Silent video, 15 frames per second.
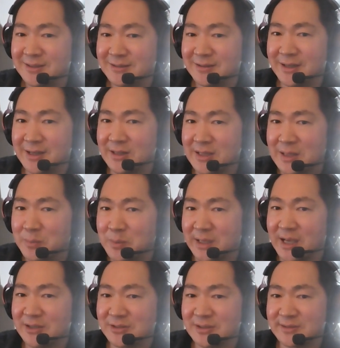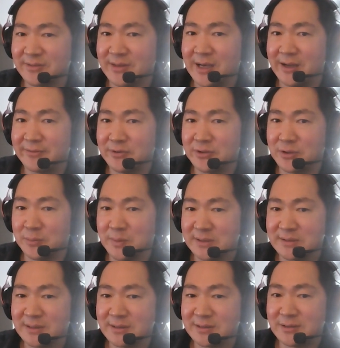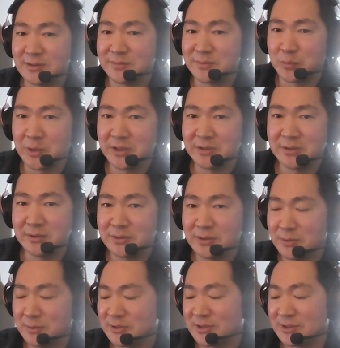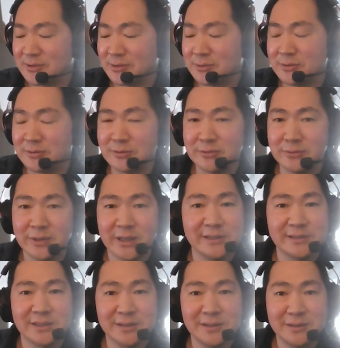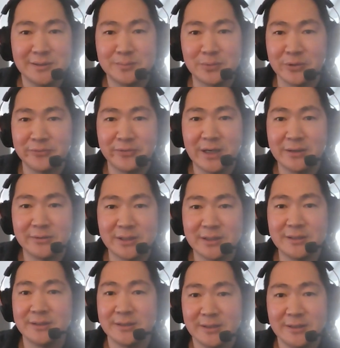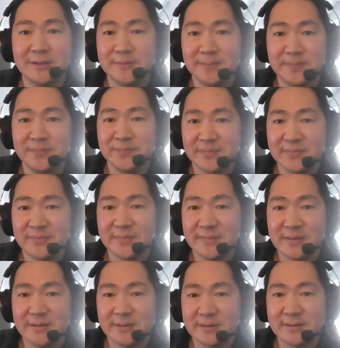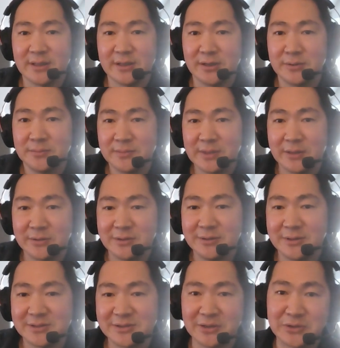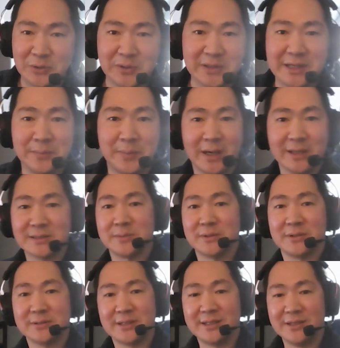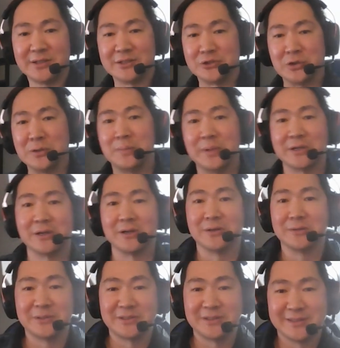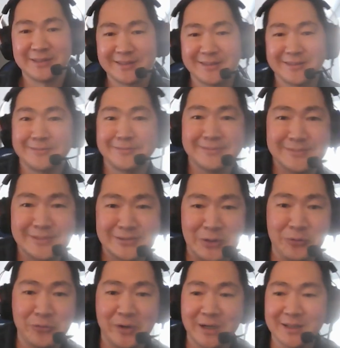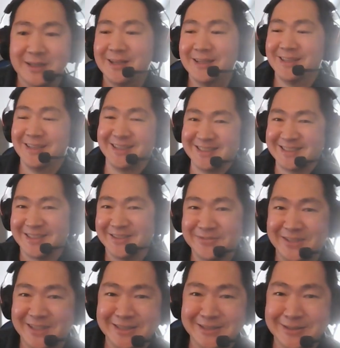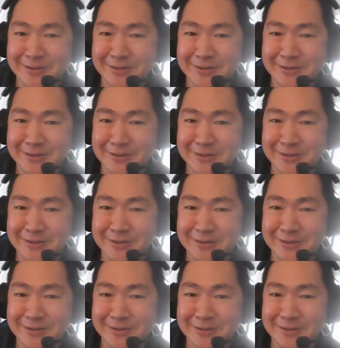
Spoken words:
right? And the implications of that for your business in terms of what you can go do is just crazy profound. So yeah, you can start doing the impossible. You can dream bigger, which is so fun. So fun as an